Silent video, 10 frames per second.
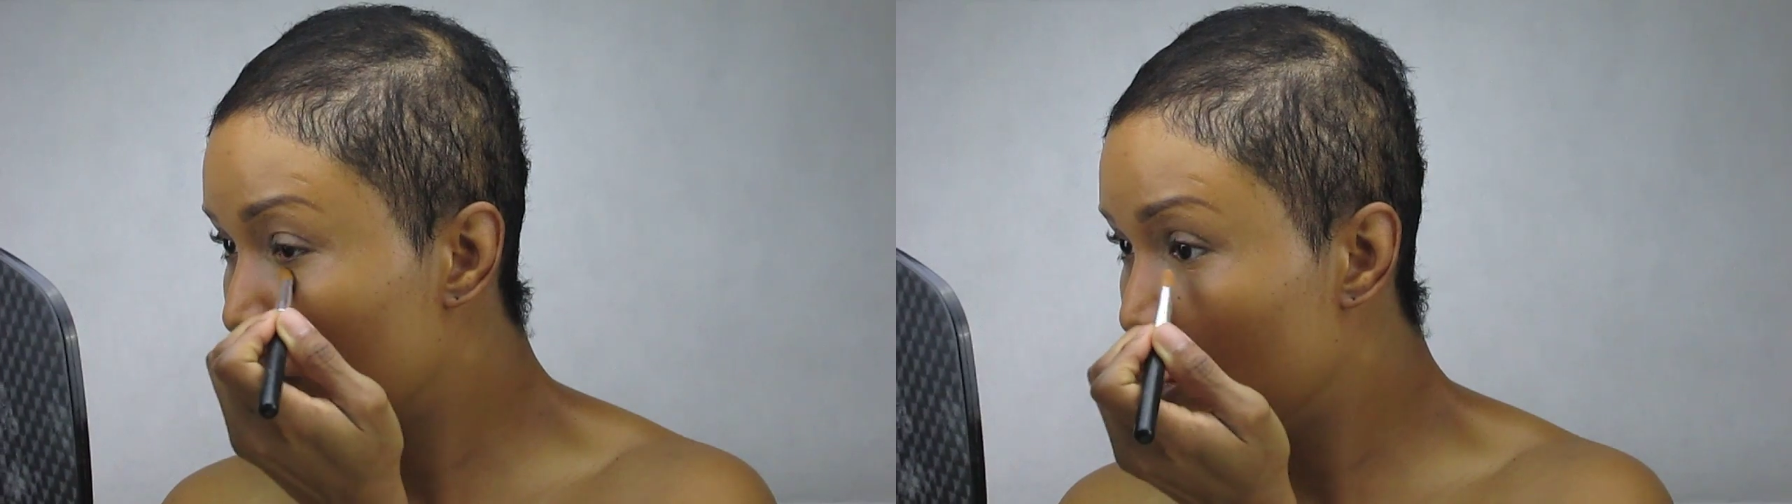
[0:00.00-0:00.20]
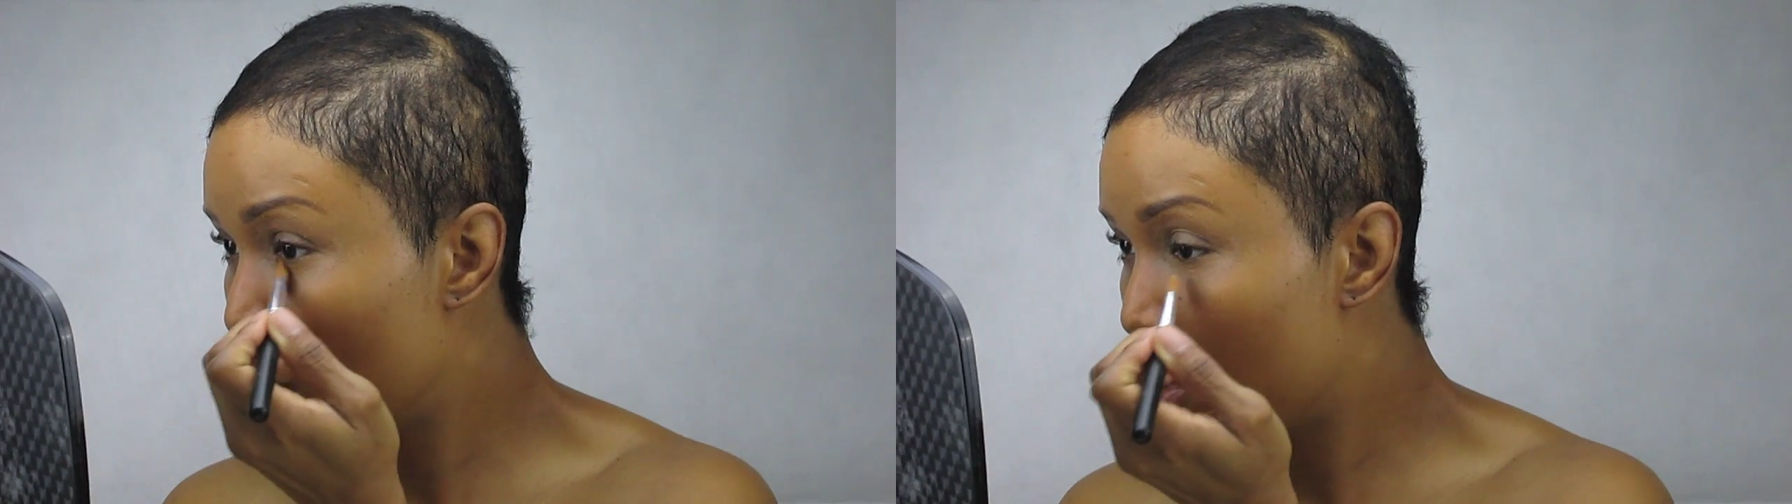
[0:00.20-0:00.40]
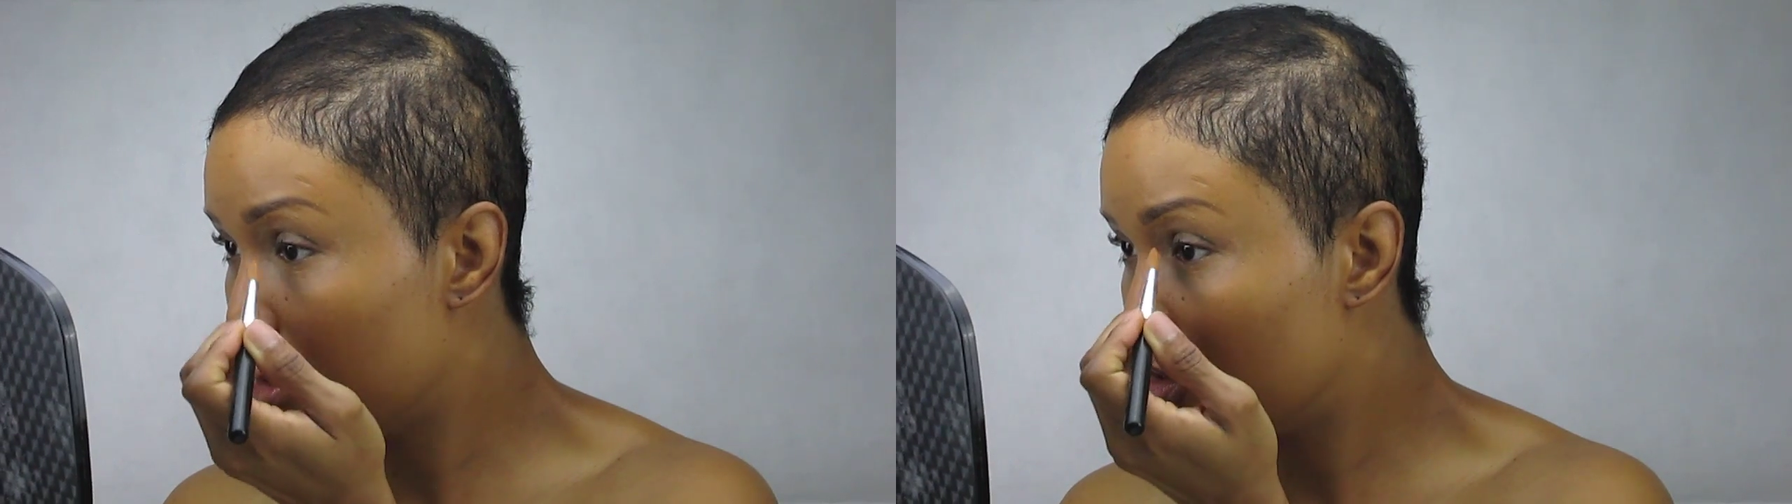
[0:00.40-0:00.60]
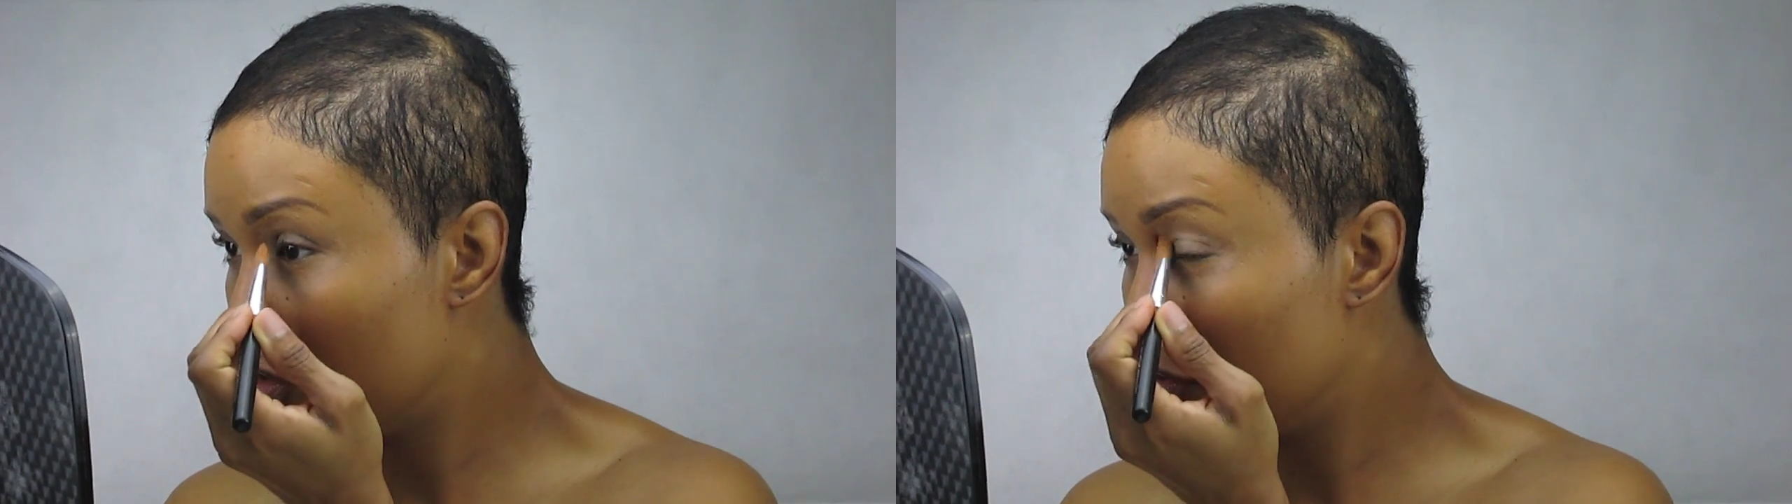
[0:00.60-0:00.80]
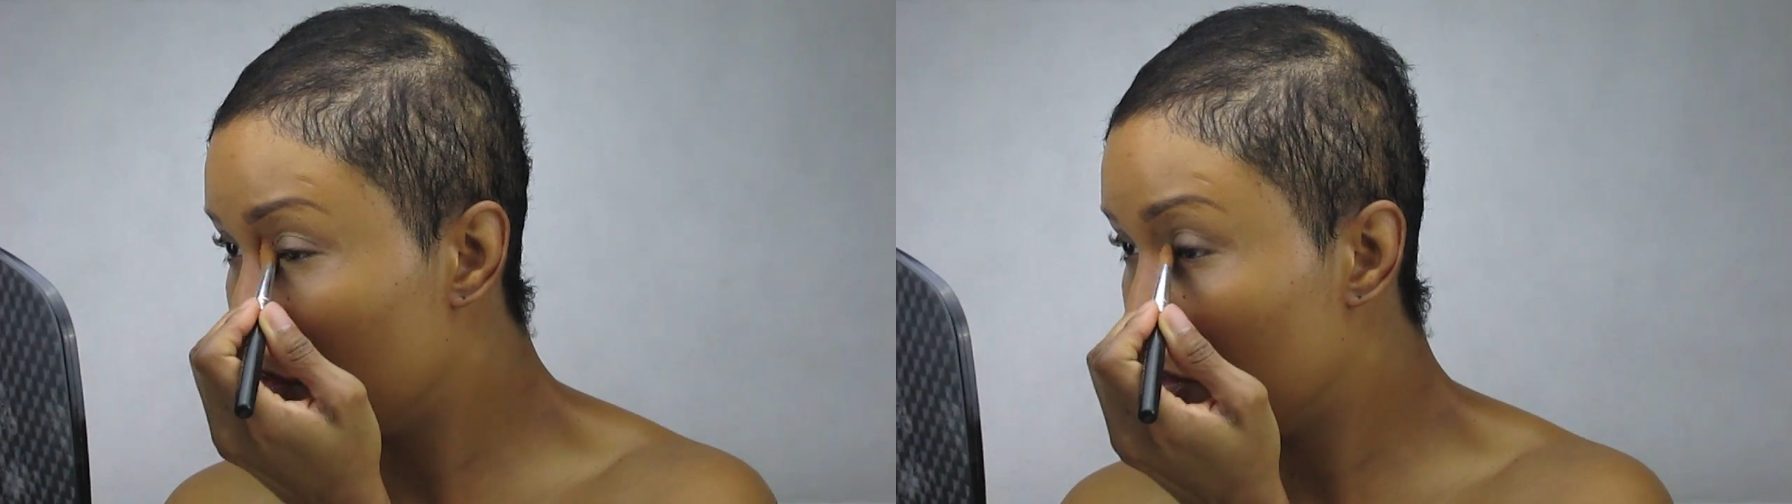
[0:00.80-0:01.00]
you want
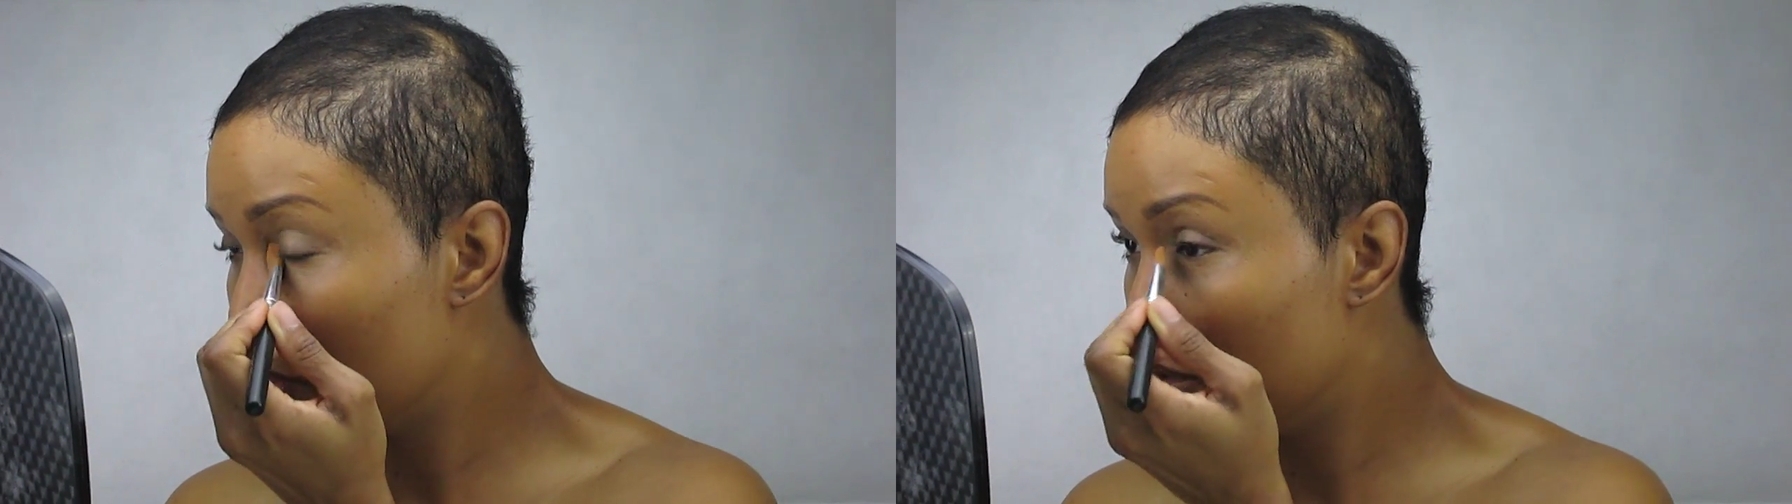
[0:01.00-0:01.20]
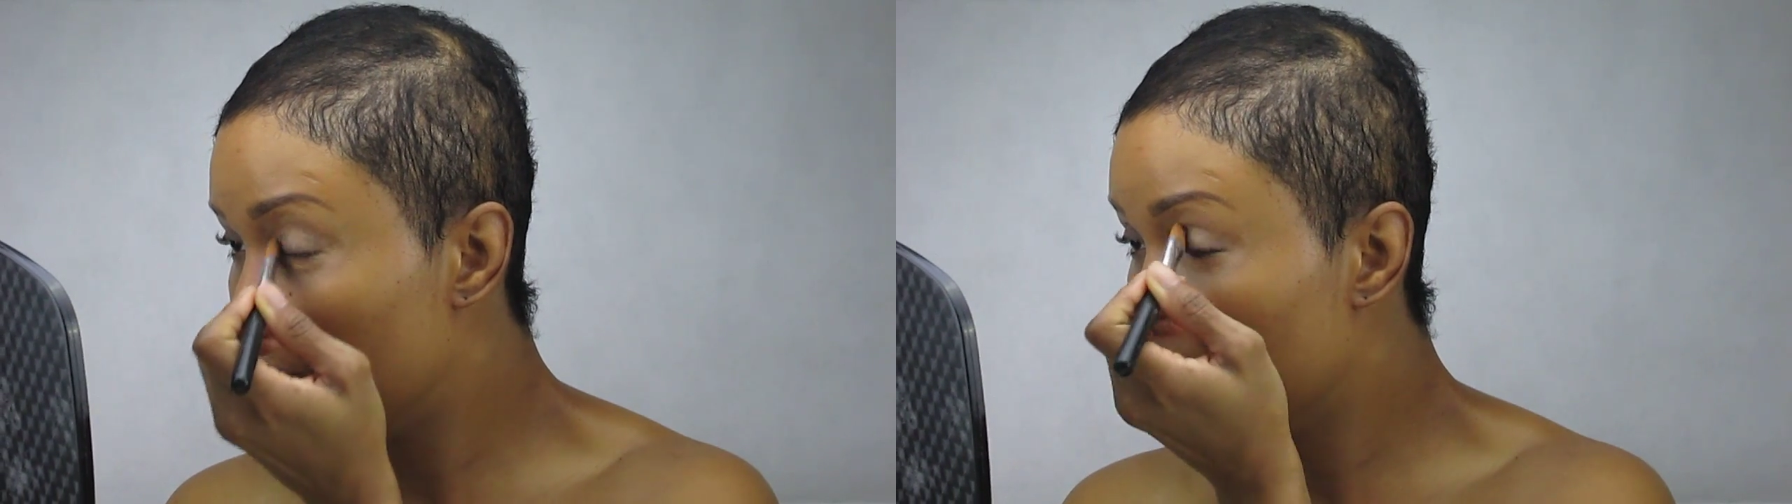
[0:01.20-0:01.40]
to